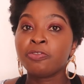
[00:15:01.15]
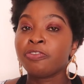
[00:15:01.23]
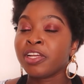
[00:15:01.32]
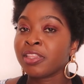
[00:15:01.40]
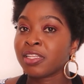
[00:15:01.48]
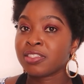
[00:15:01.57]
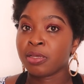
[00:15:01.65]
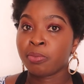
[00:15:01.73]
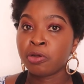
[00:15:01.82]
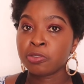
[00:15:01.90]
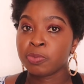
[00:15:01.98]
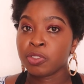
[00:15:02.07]
you'll find that some
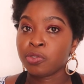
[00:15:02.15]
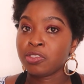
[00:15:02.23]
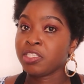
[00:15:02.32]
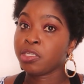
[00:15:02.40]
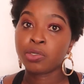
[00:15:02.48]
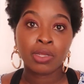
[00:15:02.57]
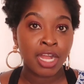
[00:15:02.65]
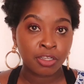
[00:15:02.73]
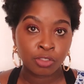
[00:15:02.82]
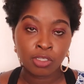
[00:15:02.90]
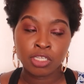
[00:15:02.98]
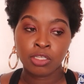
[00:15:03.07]
hospitals, they don't
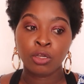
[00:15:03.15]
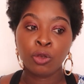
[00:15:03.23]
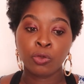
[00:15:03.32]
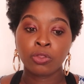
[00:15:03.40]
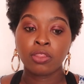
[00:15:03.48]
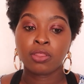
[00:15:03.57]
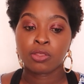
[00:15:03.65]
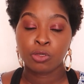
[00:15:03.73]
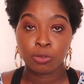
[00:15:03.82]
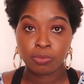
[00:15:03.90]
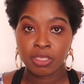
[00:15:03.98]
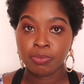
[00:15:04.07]
actually clothe
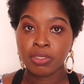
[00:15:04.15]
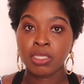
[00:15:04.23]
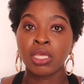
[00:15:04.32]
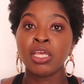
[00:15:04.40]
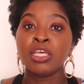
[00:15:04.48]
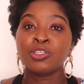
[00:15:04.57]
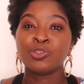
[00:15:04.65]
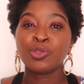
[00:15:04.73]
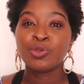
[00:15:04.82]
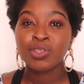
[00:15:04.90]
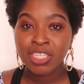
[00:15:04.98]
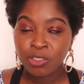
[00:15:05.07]
your baby. So
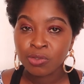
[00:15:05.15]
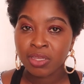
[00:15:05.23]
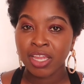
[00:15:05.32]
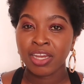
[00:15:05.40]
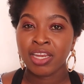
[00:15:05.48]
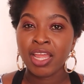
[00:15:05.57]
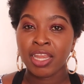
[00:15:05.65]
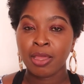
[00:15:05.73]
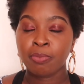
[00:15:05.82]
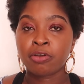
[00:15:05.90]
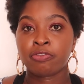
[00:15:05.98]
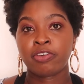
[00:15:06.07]
you need to carry a
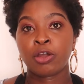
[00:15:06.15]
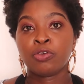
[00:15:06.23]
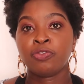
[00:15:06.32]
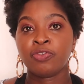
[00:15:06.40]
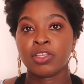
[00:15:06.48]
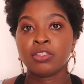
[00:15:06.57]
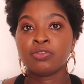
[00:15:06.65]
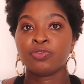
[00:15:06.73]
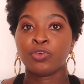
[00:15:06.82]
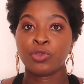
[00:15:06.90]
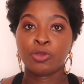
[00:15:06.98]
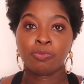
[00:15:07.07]
number of outfits
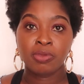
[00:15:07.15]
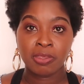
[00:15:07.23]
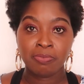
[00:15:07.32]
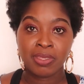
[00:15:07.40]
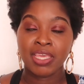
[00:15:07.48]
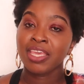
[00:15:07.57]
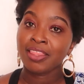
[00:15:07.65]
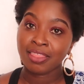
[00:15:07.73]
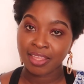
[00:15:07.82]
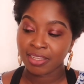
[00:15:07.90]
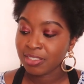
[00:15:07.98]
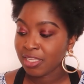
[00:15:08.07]
for your baby in
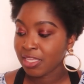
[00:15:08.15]
that